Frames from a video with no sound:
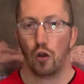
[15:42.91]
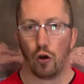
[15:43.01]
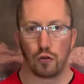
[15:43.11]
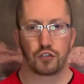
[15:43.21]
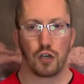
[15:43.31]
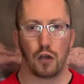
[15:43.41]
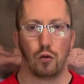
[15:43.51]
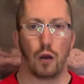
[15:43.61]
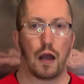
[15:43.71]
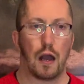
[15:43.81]

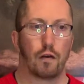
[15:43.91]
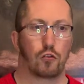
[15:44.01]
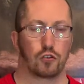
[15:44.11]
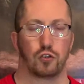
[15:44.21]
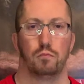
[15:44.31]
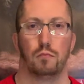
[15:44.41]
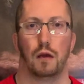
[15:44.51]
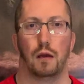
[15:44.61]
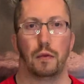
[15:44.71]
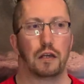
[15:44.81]
Also, I've got some
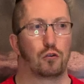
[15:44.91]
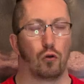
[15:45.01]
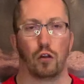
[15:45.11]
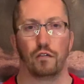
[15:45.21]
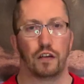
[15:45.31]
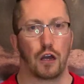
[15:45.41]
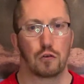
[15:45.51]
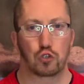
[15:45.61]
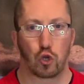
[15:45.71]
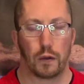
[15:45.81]
mini crawler
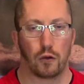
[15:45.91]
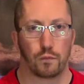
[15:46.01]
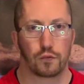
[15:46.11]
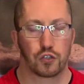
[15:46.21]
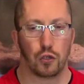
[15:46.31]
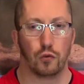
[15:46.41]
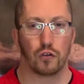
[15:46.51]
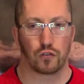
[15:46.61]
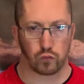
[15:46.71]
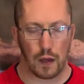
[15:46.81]
videos coming up soon
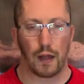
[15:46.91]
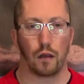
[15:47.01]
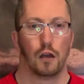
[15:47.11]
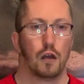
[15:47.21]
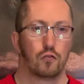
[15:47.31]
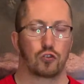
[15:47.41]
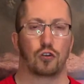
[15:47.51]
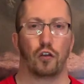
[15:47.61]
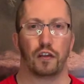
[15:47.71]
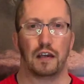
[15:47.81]
as well. Just
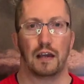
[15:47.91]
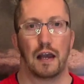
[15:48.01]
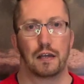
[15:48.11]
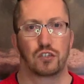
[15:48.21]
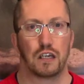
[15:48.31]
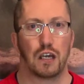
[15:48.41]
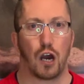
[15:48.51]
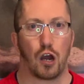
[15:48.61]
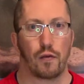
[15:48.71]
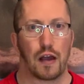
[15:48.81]
got the
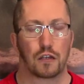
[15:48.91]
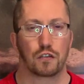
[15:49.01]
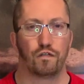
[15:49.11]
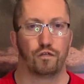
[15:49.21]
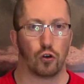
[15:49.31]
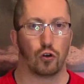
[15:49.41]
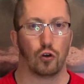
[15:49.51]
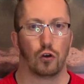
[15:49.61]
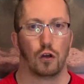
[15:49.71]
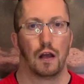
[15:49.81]

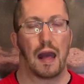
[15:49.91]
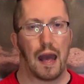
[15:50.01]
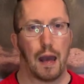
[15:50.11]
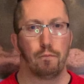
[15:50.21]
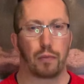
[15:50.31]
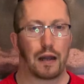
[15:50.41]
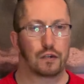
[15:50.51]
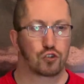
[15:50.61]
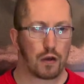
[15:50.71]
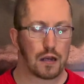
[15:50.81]
TRX4M by
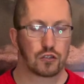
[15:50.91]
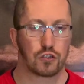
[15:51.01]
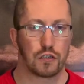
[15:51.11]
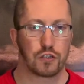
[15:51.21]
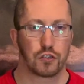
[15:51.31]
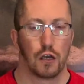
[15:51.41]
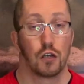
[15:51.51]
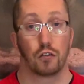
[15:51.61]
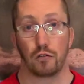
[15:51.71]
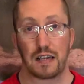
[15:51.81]
Traxxas.
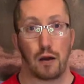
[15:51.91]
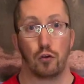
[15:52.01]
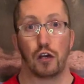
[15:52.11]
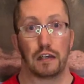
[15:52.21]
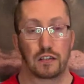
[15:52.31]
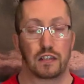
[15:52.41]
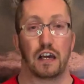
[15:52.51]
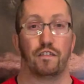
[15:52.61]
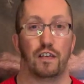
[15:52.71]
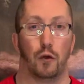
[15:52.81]
So I was out earlier
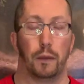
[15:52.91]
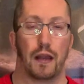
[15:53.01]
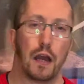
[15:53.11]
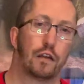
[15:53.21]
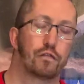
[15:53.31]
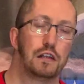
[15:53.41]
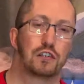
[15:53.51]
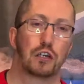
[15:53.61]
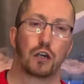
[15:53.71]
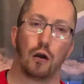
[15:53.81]
today filming that in the
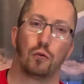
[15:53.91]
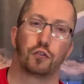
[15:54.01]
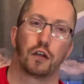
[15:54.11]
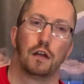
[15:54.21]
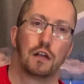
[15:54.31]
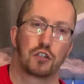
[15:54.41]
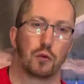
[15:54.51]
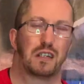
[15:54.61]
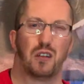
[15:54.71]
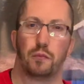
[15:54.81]
freezing cold. So
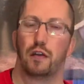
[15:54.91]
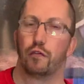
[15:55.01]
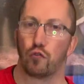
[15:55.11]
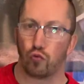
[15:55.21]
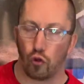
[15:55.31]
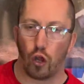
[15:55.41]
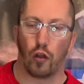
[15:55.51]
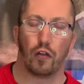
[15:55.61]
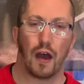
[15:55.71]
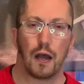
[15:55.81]
we did a bit of a run
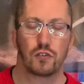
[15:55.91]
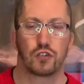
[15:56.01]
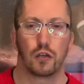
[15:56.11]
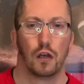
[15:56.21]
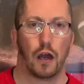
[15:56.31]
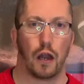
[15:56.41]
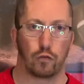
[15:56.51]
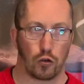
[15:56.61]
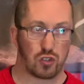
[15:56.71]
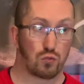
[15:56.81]
on that. And I've
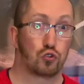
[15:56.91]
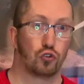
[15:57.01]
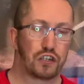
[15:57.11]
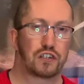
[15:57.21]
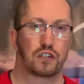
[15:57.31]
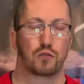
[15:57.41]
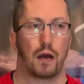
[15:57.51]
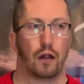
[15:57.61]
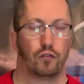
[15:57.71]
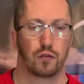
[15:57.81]
got some goodies as
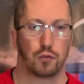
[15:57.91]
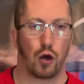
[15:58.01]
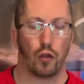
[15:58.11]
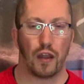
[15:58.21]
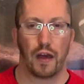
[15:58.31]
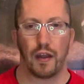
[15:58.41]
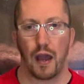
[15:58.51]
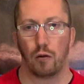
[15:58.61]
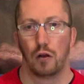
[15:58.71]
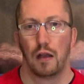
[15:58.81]
well to put on that
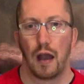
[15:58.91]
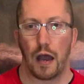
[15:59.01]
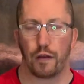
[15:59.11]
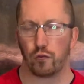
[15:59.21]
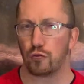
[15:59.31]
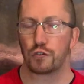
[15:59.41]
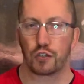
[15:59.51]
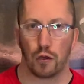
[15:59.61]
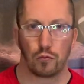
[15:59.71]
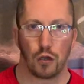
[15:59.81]
now. And
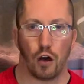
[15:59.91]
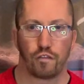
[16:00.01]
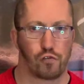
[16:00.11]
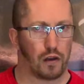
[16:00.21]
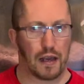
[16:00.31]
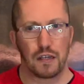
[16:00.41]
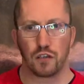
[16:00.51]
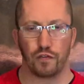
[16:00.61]
also got, for a later